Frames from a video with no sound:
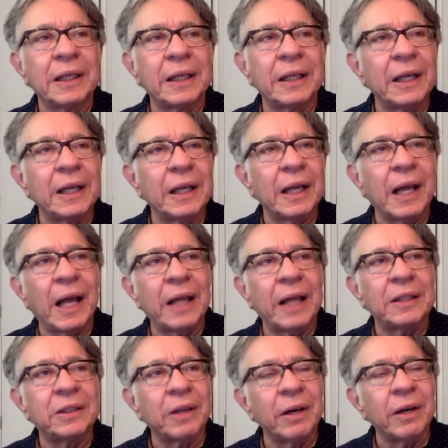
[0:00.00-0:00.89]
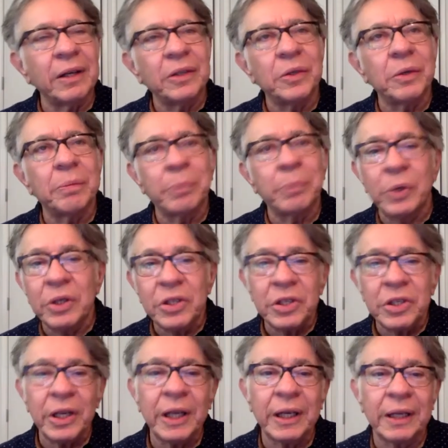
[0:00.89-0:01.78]
it i started to
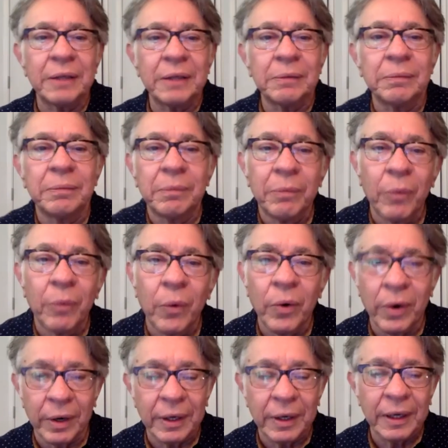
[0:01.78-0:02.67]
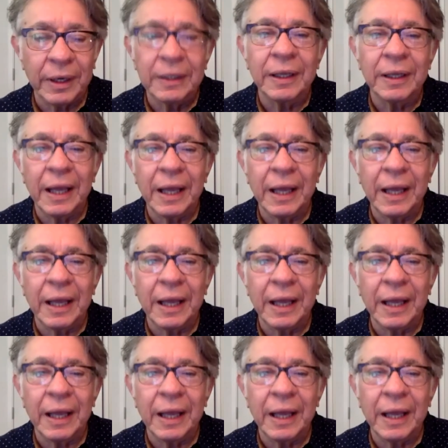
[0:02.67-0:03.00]
appreciate it more all